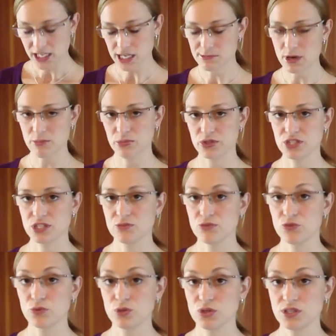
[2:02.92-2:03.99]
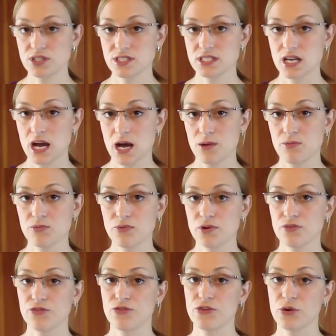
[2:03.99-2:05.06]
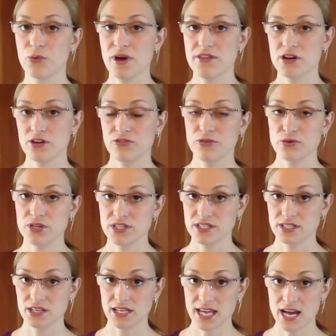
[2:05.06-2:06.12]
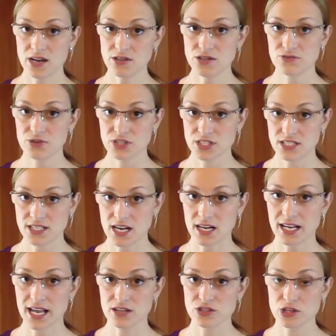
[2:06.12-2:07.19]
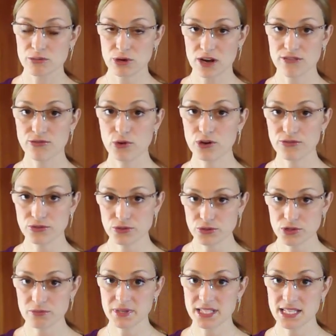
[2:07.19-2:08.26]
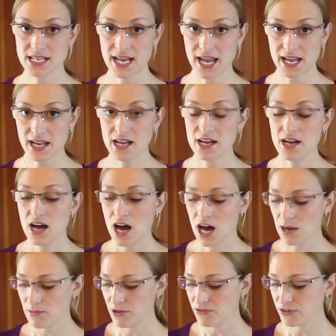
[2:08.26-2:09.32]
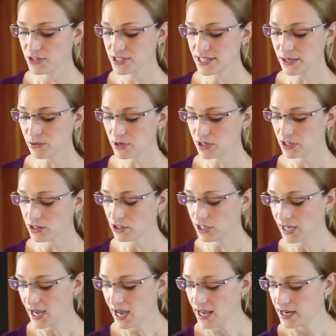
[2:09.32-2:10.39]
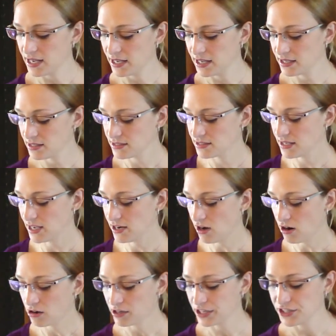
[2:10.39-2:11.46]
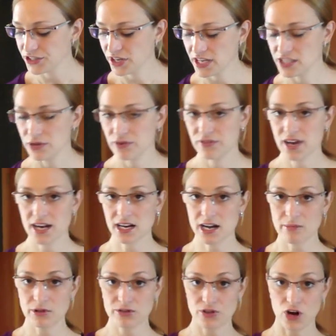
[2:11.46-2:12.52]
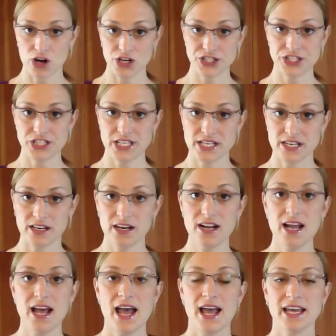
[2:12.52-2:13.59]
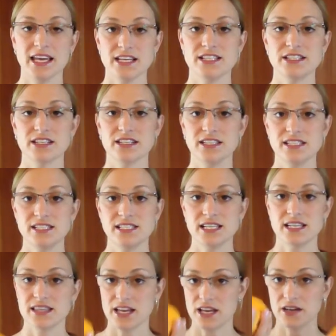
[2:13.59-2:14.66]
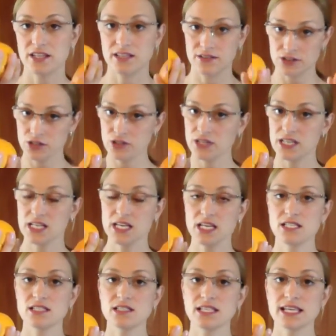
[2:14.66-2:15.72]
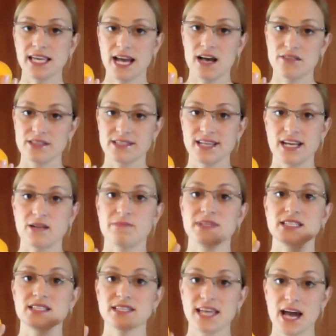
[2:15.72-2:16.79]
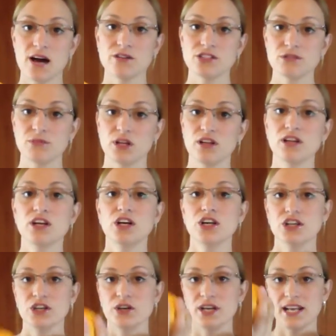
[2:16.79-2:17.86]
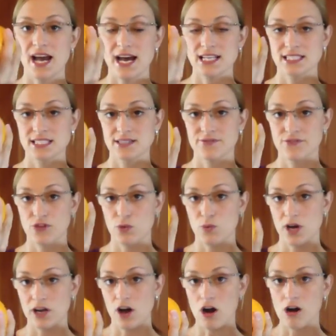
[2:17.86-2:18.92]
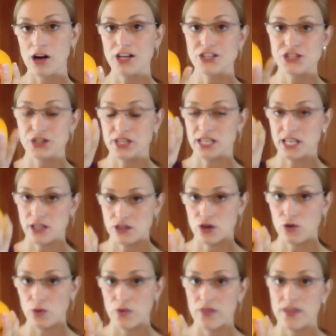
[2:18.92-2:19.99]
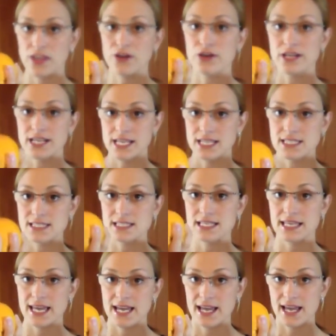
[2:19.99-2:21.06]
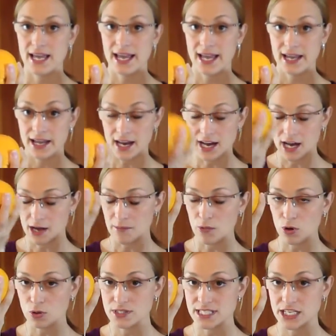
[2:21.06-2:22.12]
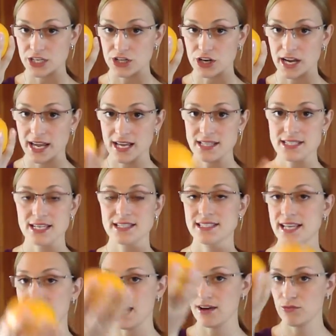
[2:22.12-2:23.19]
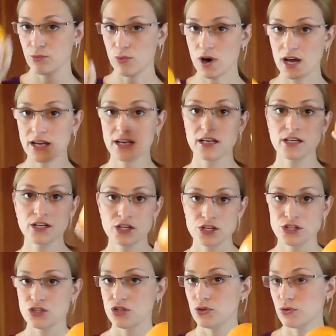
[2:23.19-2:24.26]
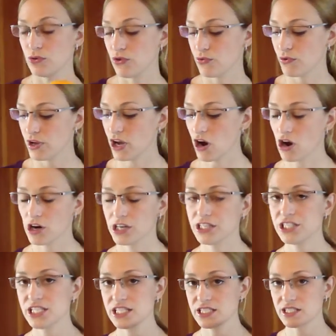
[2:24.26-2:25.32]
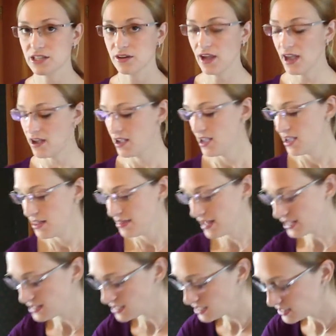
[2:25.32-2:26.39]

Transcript: to come up with some rules for whether a food is count versus non-count. So I brought 4 foods with me today. The first thing we're going to look at is an orange. Okay, so we've got a couple of oranges here, and kids are going to see that you can easily count this item. This is countable. You can ask for 1 orange, you can eat the whole thing, you can easily hold it in your hand and say I have 1, 2, 3 oranges. Okay, that's